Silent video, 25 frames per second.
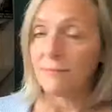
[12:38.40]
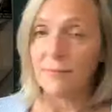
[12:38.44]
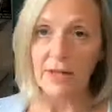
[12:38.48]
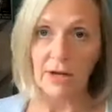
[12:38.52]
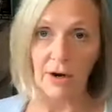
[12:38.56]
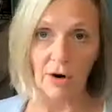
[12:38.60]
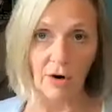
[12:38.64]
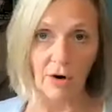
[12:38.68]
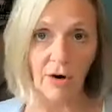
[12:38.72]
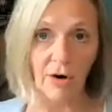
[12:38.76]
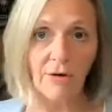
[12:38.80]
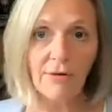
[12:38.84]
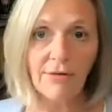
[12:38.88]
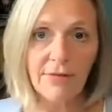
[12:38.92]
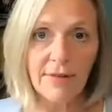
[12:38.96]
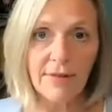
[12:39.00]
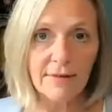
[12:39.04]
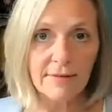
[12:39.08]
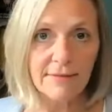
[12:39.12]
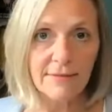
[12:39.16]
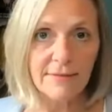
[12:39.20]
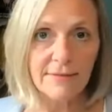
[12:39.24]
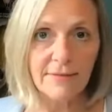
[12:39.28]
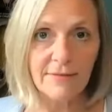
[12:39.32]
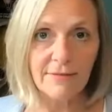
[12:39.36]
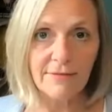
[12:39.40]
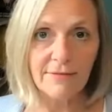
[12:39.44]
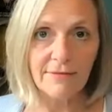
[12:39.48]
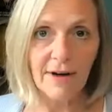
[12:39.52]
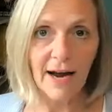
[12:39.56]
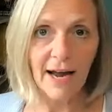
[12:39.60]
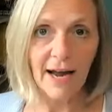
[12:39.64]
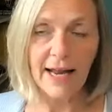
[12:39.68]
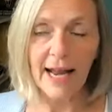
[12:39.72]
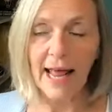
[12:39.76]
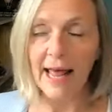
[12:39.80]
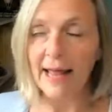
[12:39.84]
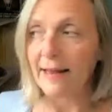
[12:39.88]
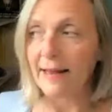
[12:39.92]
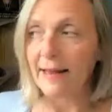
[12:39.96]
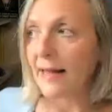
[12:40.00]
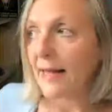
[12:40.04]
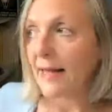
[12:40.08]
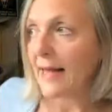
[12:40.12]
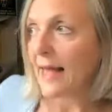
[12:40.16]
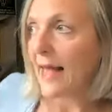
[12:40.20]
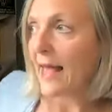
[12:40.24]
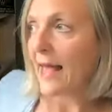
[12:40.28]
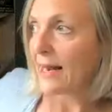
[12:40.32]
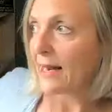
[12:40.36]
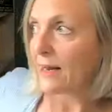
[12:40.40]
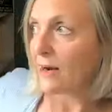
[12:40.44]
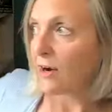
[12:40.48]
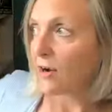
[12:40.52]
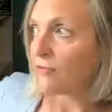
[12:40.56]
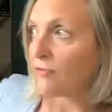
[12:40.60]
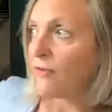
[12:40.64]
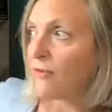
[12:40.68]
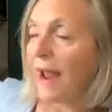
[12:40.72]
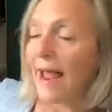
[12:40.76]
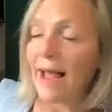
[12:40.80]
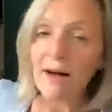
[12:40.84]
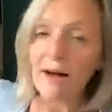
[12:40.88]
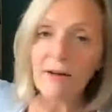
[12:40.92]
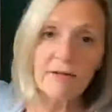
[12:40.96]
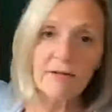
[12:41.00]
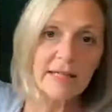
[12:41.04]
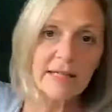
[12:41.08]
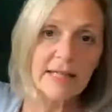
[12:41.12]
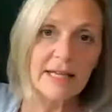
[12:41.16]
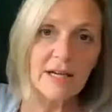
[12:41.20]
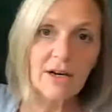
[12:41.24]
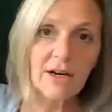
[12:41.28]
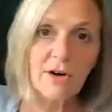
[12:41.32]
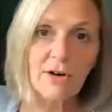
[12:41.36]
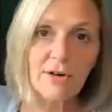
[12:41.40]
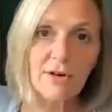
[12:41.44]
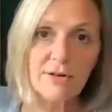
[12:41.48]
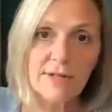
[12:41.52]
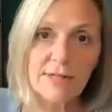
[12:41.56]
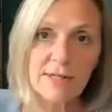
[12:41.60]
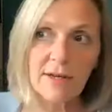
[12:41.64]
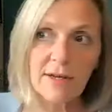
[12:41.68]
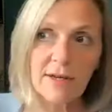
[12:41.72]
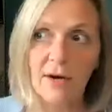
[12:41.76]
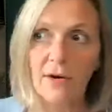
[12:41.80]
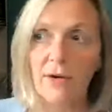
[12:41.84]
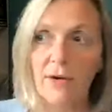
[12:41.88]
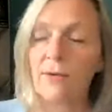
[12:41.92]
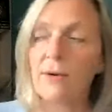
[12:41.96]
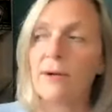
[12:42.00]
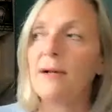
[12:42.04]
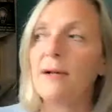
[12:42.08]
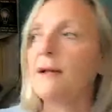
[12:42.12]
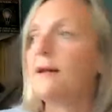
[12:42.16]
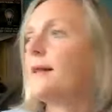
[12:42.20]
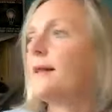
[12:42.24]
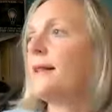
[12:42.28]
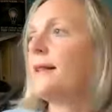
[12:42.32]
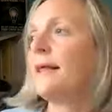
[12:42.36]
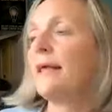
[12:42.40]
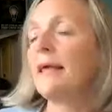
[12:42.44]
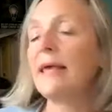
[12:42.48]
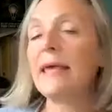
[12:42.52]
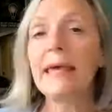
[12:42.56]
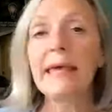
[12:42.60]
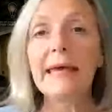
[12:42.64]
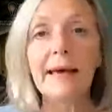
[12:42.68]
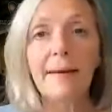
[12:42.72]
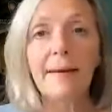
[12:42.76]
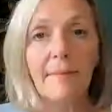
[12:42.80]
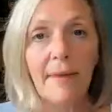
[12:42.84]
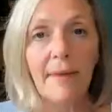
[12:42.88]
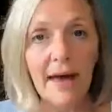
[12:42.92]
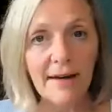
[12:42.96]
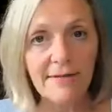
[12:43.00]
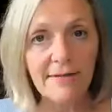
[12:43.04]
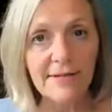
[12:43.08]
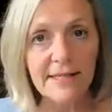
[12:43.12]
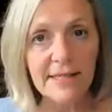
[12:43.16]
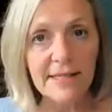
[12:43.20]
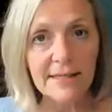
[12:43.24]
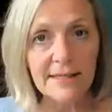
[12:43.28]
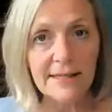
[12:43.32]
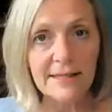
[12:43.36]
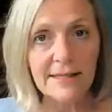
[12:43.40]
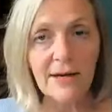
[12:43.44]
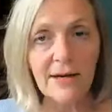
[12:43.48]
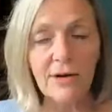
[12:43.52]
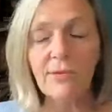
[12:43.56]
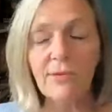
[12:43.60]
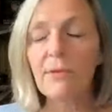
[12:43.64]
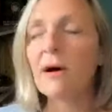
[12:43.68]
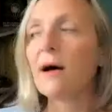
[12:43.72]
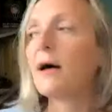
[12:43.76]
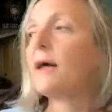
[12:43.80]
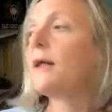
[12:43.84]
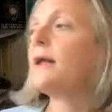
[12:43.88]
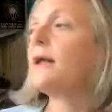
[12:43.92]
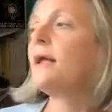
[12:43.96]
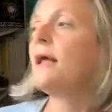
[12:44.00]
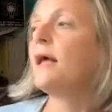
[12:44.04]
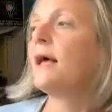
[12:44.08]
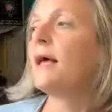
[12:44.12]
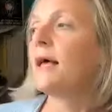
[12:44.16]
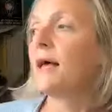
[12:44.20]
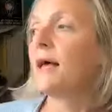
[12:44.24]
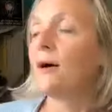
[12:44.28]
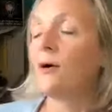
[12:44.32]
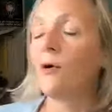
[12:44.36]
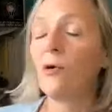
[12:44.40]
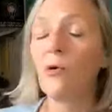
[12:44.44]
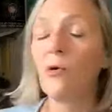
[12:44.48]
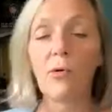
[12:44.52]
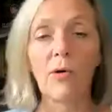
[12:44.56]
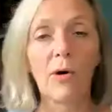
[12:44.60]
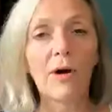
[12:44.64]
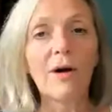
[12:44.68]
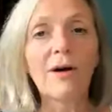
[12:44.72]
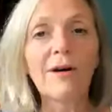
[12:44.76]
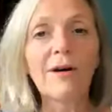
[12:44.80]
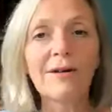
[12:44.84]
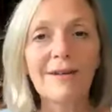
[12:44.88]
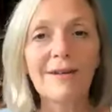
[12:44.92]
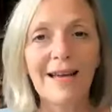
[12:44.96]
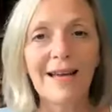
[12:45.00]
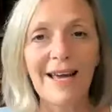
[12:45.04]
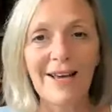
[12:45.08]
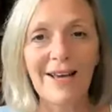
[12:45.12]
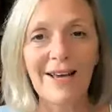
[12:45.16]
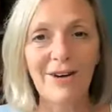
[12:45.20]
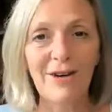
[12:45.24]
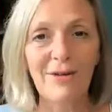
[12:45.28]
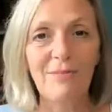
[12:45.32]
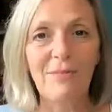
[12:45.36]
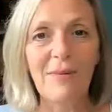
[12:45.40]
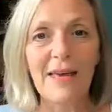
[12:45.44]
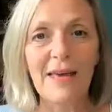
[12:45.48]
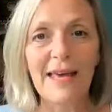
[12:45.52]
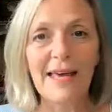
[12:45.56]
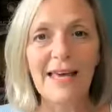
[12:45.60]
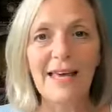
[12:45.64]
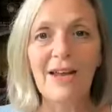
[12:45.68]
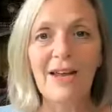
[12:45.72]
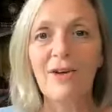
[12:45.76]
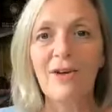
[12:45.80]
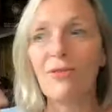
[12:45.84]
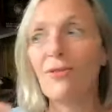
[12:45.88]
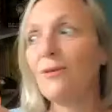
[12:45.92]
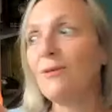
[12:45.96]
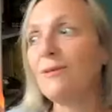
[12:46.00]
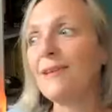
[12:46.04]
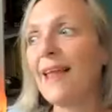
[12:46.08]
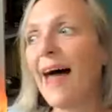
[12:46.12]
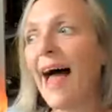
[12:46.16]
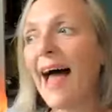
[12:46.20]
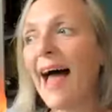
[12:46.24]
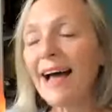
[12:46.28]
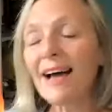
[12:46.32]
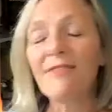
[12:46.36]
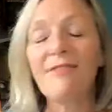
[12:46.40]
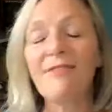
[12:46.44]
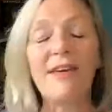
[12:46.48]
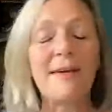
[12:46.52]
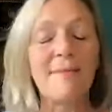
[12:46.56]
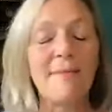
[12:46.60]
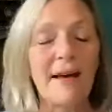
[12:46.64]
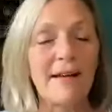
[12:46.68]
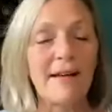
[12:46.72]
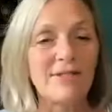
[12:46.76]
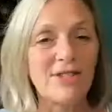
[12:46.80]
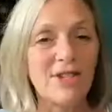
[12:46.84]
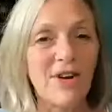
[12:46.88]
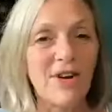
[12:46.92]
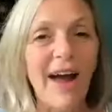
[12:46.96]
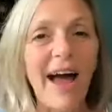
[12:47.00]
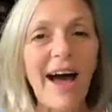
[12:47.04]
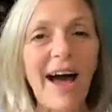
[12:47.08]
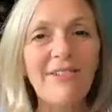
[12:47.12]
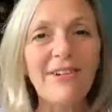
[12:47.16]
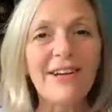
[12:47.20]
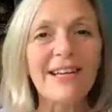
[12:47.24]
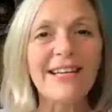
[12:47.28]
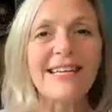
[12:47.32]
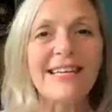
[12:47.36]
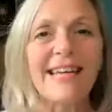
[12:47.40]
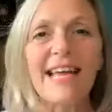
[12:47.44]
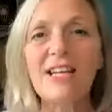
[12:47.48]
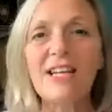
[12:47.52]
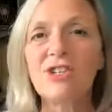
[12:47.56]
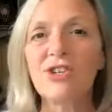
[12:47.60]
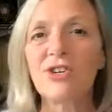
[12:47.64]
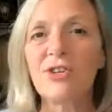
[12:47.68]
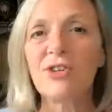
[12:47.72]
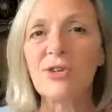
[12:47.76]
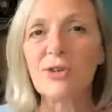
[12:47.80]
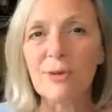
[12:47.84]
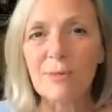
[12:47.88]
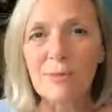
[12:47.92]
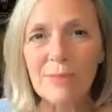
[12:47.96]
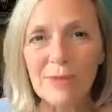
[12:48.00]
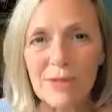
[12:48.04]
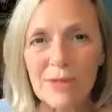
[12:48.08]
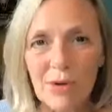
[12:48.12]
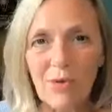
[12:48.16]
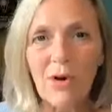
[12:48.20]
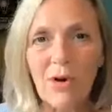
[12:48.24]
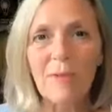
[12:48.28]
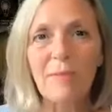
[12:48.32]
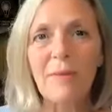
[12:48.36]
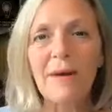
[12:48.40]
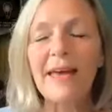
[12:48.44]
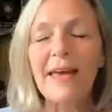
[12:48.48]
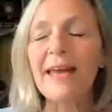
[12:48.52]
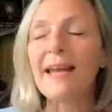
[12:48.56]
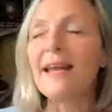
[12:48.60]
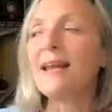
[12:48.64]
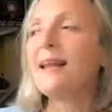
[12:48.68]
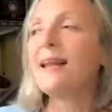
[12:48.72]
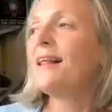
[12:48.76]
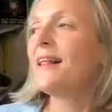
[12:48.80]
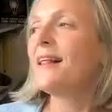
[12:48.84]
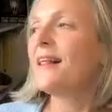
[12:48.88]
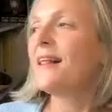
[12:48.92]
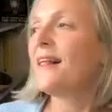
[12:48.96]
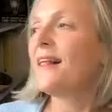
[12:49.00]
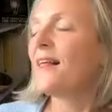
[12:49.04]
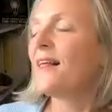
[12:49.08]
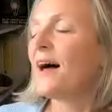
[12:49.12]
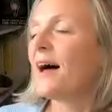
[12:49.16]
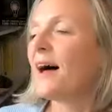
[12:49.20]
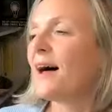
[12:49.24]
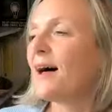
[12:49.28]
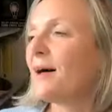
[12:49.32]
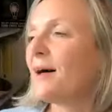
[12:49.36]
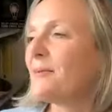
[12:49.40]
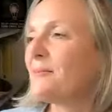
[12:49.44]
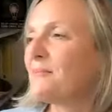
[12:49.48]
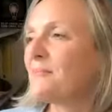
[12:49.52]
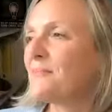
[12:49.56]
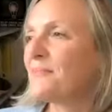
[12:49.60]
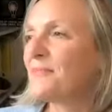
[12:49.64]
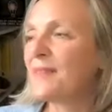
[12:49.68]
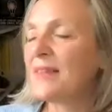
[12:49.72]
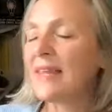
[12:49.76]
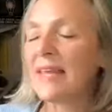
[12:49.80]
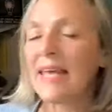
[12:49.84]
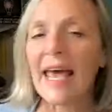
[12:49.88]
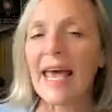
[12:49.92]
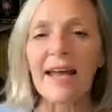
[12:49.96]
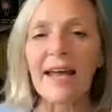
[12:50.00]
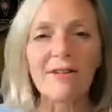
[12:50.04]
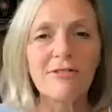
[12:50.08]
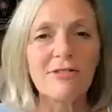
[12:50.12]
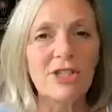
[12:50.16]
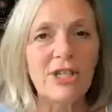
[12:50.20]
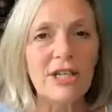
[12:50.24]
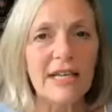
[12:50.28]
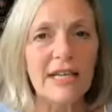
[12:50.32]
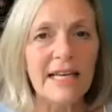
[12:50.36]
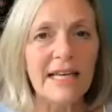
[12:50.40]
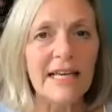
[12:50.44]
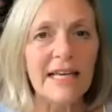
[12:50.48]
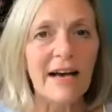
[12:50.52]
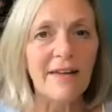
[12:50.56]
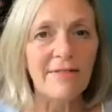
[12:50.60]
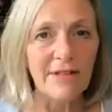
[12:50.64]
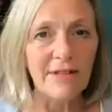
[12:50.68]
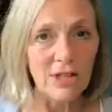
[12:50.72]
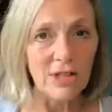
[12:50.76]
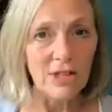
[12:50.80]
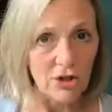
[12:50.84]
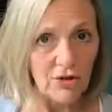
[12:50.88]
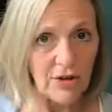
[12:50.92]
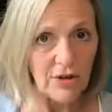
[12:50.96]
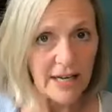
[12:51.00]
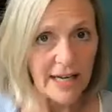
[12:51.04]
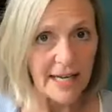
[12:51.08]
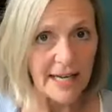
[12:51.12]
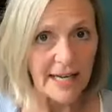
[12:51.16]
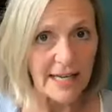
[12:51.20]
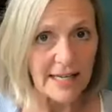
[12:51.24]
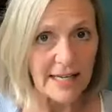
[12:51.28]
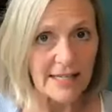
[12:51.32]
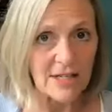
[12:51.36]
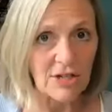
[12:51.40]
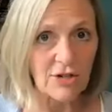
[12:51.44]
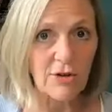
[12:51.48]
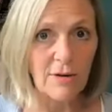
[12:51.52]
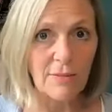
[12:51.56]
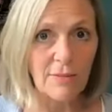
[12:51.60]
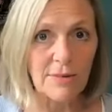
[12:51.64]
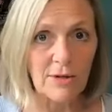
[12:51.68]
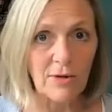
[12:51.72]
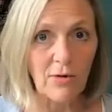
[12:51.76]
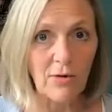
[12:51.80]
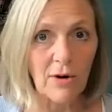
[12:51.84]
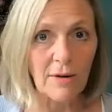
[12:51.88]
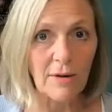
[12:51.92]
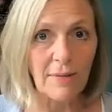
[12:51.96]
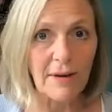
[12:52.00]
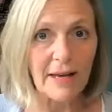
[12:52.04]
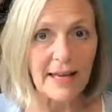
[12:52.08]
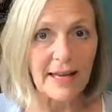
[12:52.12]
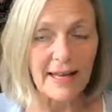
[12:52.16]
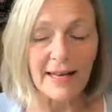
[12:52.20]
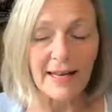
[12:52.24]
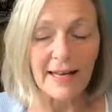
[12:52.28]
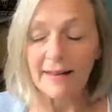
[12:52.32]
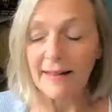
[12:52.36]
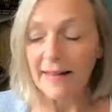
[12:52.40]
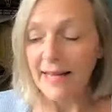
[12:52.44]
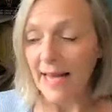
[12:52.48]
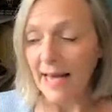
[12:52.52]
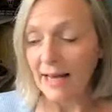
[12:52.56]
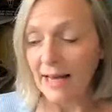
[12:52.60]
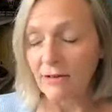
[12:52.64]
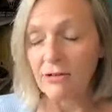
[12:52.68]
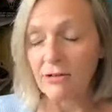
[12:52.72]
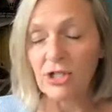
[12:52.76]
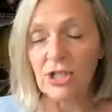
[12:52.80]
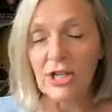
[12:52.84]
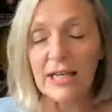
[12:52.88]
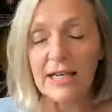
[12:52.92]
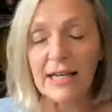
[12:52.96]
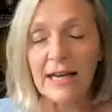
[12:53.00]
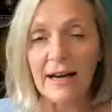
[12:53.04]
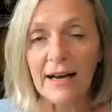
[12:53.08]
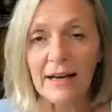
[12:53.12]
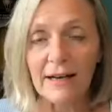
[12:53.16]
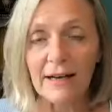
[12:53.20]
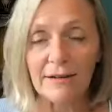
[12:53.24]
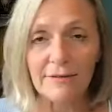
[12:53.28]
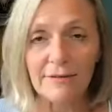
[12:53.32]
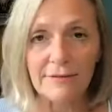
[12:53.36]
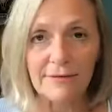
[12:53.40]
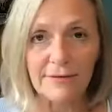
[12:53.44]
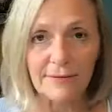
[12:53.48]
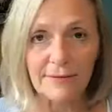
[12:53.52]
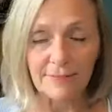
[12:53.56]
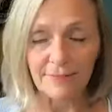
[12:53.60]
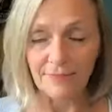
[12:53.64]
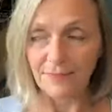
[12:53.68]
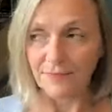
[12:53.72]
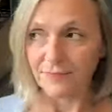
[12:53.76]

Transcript: the earth, right? And around the earth, so EMFs and so on. Or it could be, you know, lack of EMFs. You're out in nature, you're absorbing the energy of the trees, you're absorbing the energy of